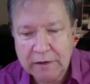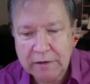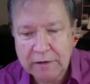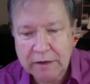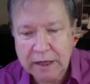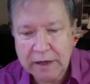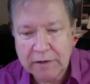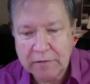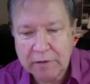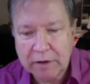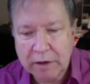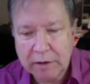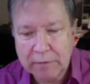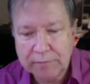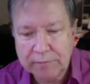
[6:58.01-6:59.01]
then
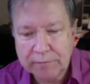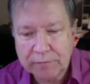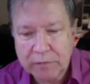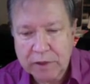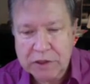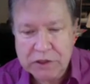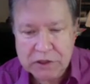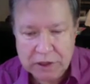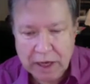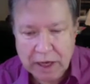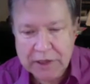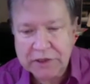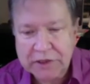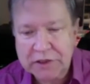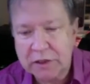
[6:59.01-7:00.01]

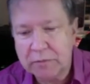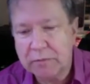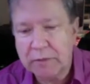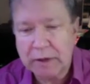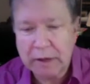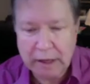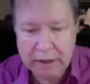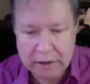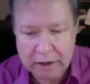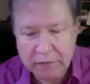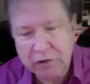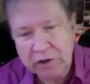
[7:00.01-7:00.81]
slice them in different